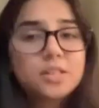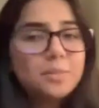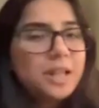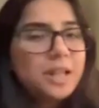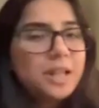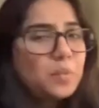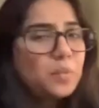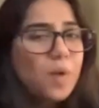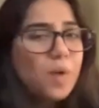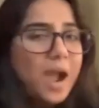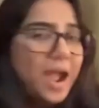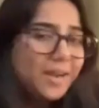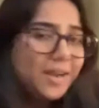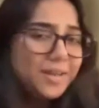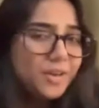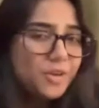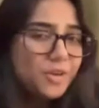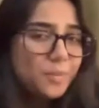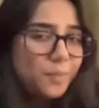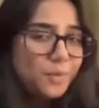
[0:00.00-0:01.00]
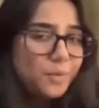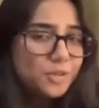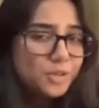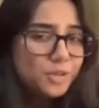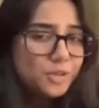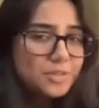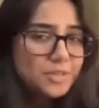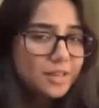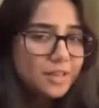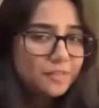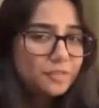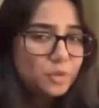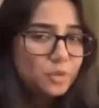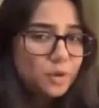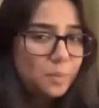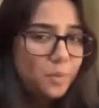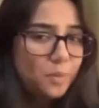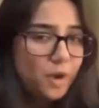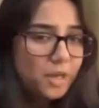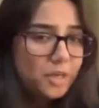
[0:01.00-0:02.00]
I'm like, why did you push yourself to
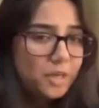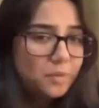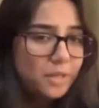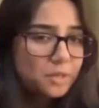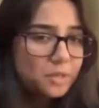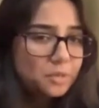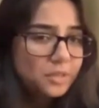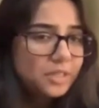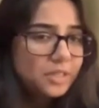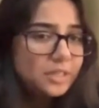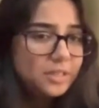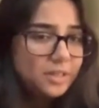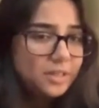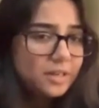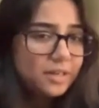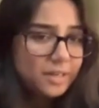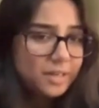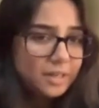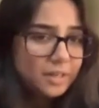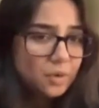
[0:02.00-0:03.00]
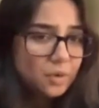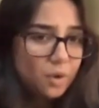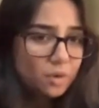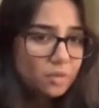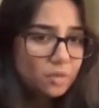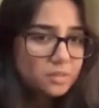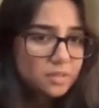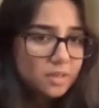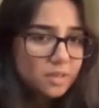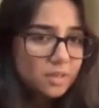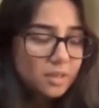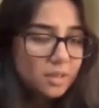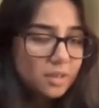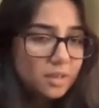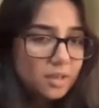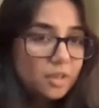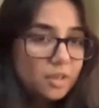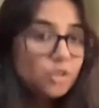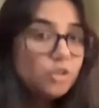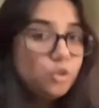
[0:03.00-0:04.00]
a point where you needed a detox?
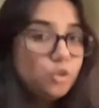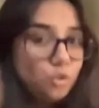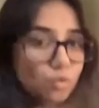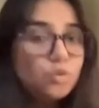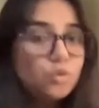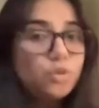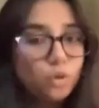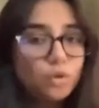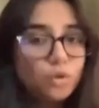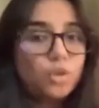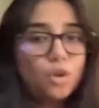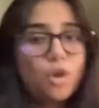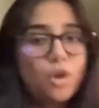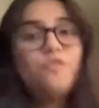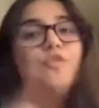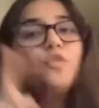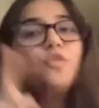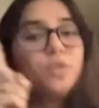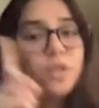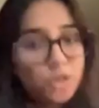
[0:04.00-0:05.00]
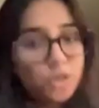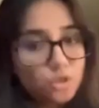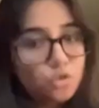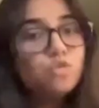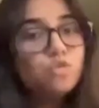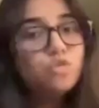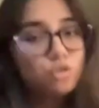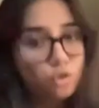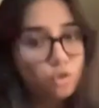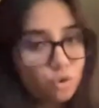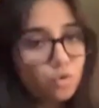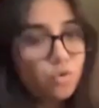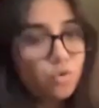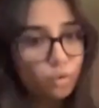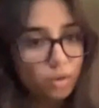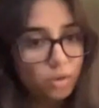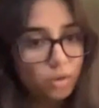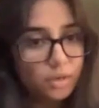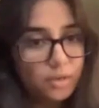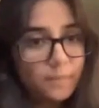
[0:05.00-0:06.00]
You took your phone and you
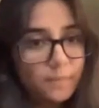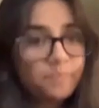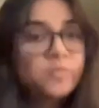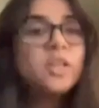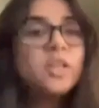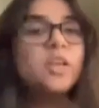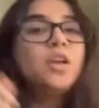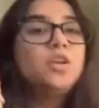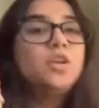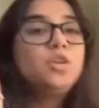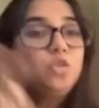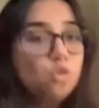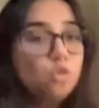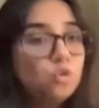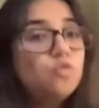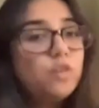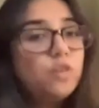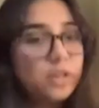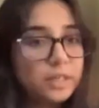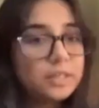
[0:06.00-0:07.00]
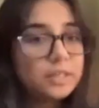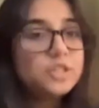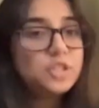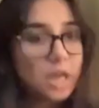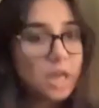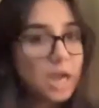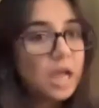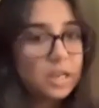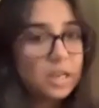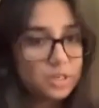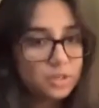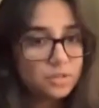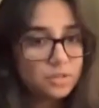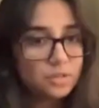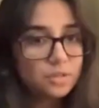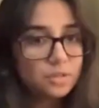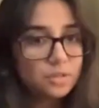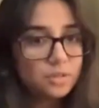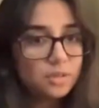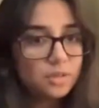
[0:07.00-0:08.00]
scrolled. You were in
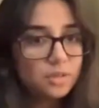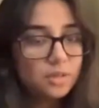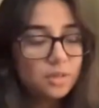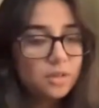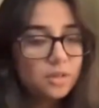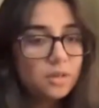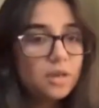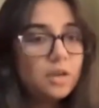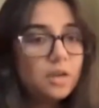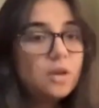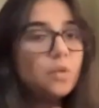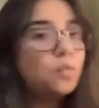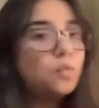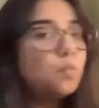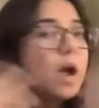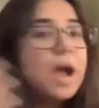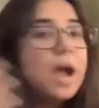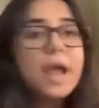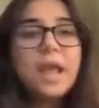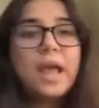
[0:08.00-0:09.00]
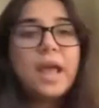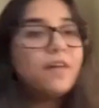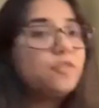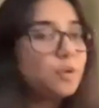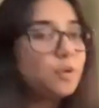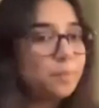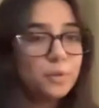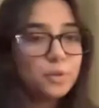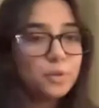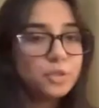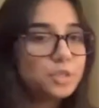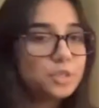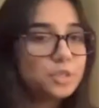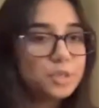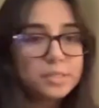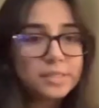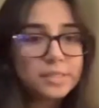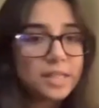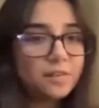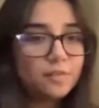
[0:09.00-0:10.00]
charge. Why have you pushed
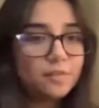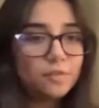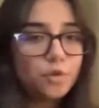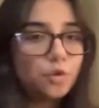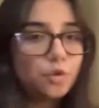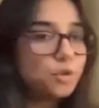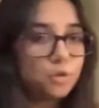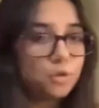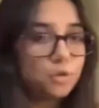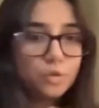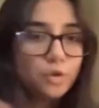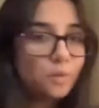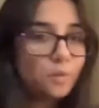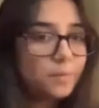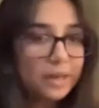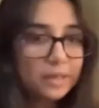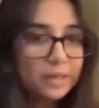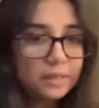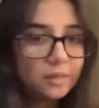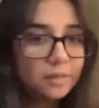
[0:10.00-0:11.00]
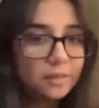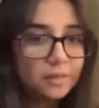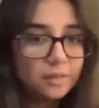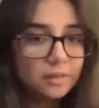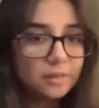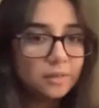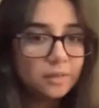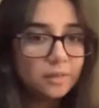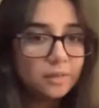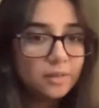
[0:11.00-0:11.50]
yourself? Don't you know better?